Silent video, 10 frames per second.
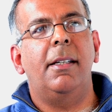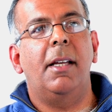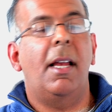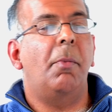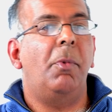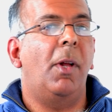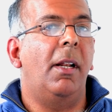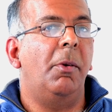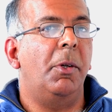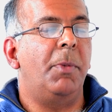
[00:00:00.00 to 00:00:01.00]
it
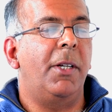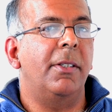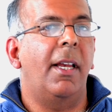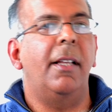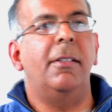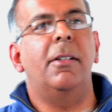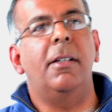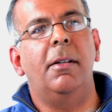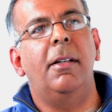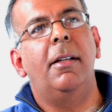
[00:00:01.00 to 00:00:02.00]
was because I had
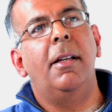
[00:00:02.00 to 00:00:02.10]
certain